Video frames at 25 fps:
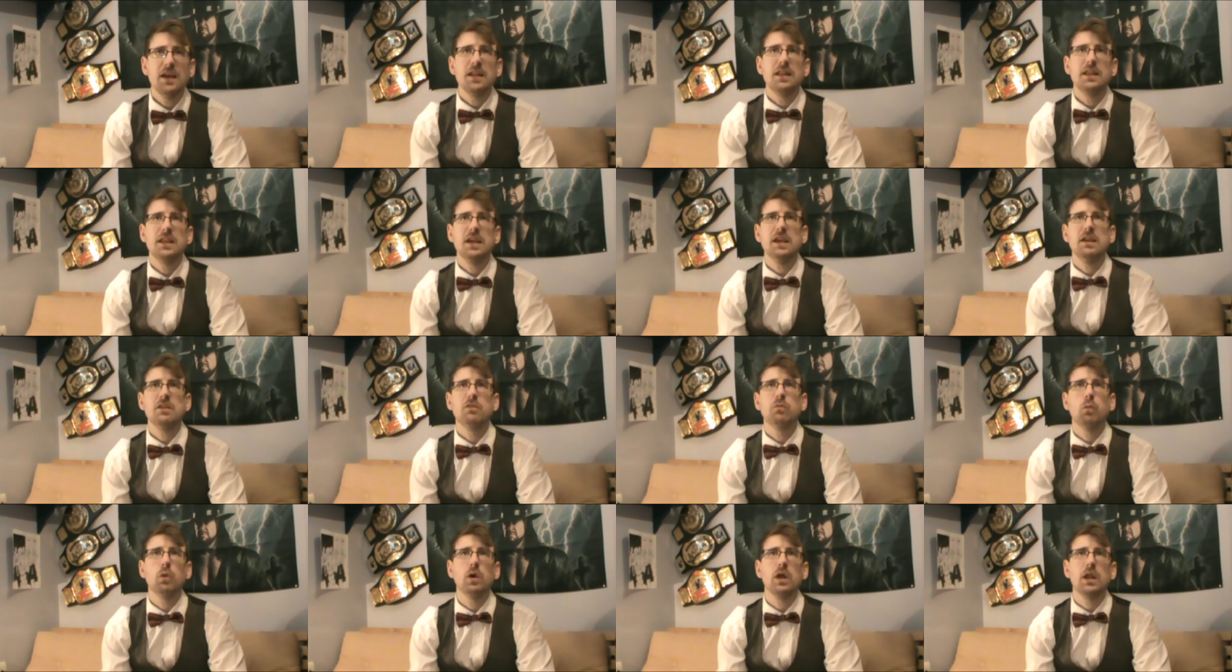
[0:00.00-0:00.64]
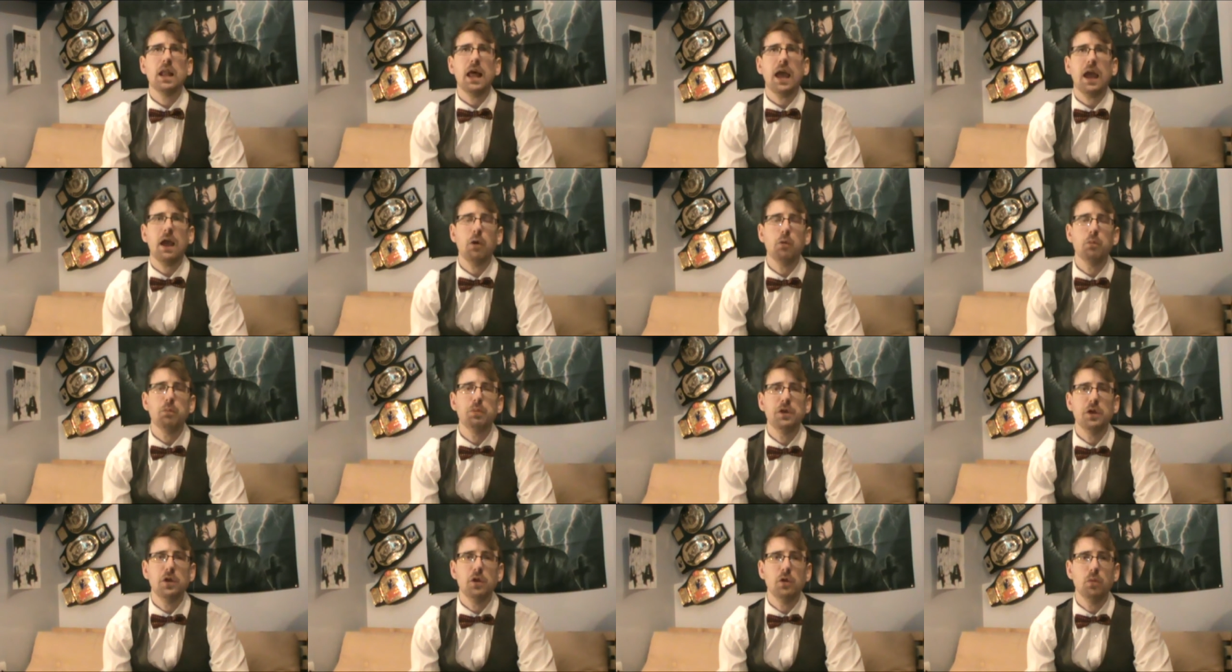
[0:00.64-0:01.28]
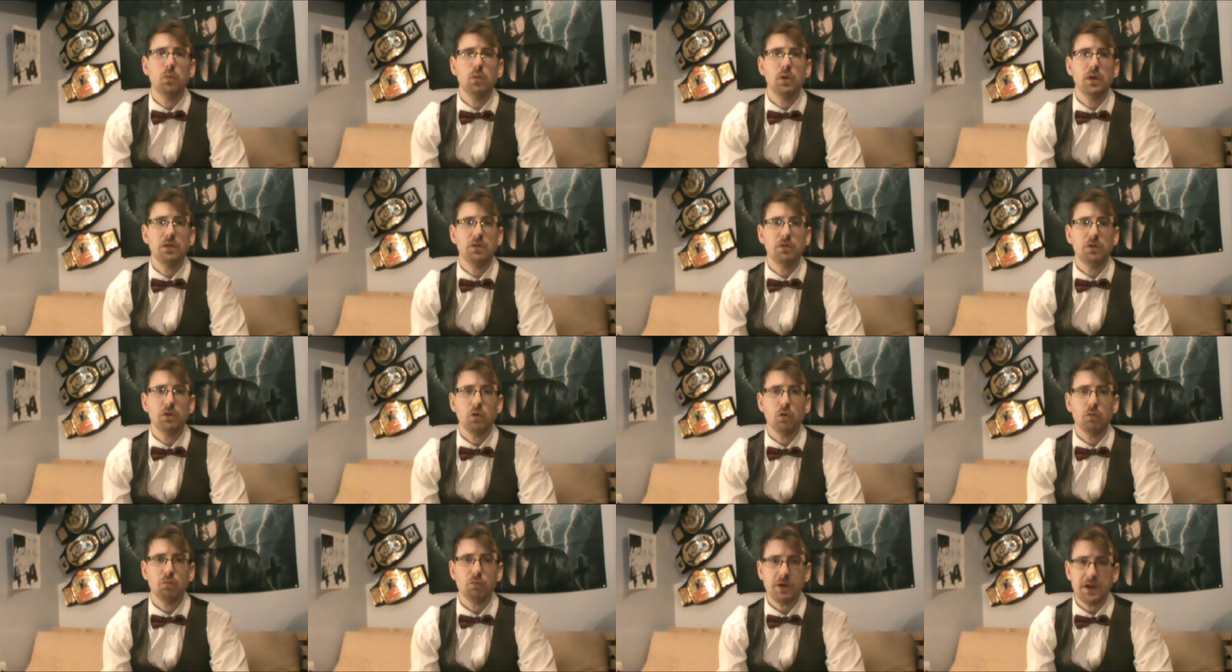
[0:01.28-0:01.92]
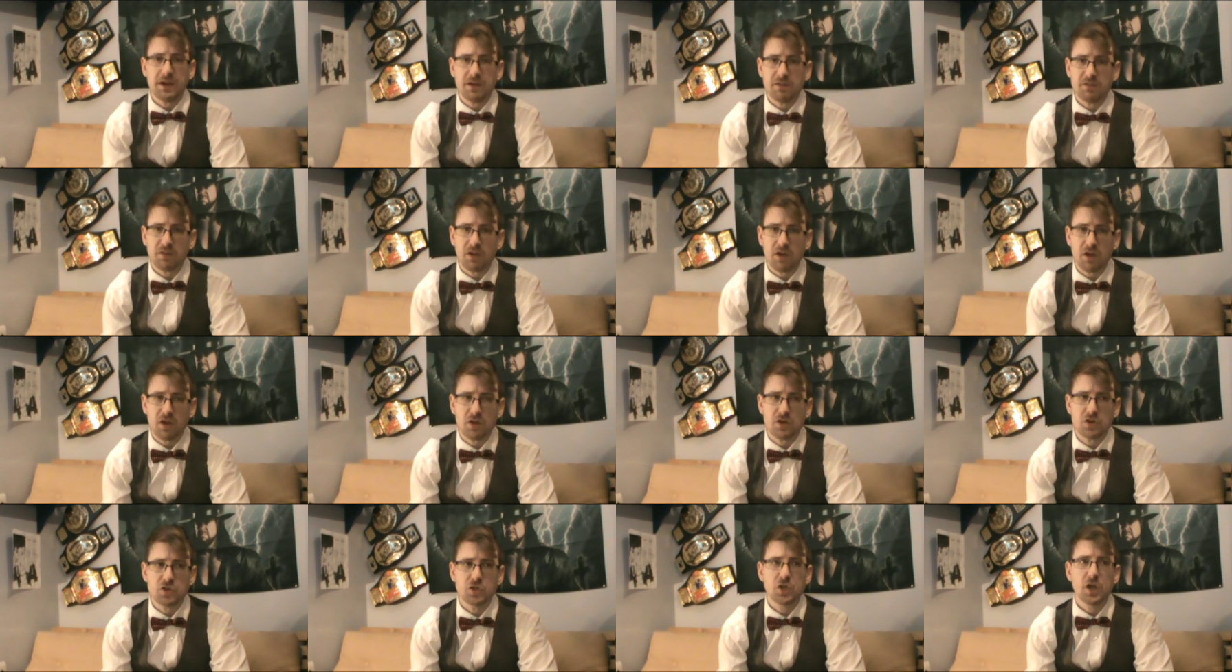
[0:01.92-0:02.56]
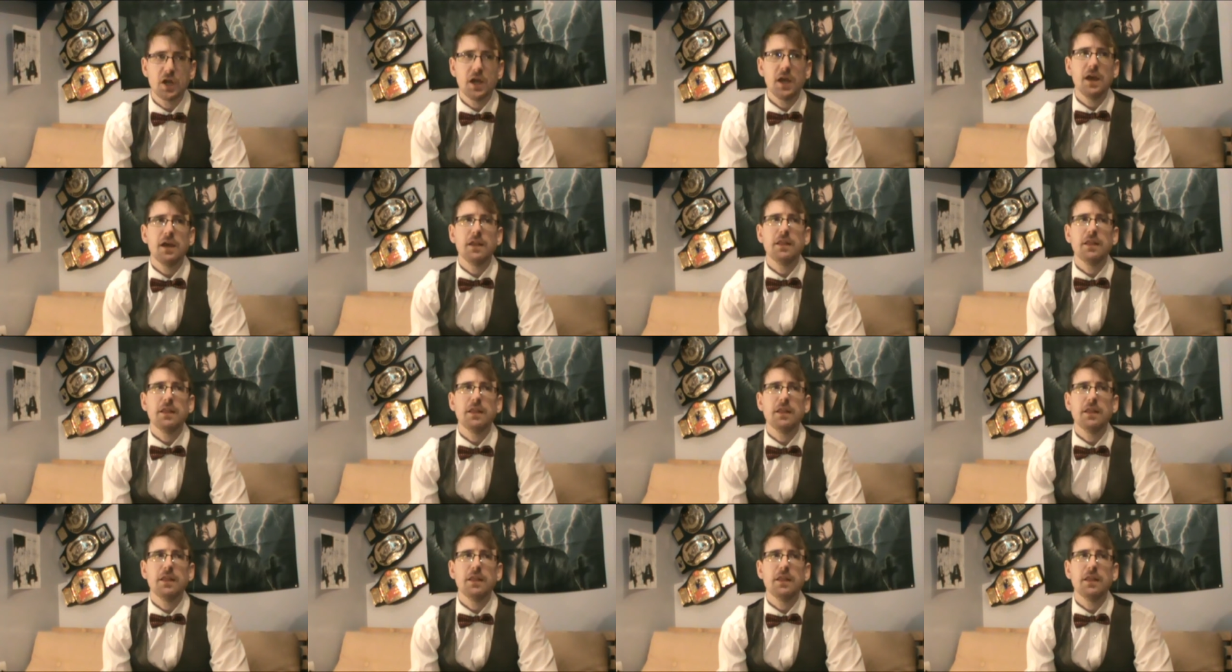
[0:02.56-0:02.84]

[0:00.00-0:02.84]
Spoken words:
These will help you with your research.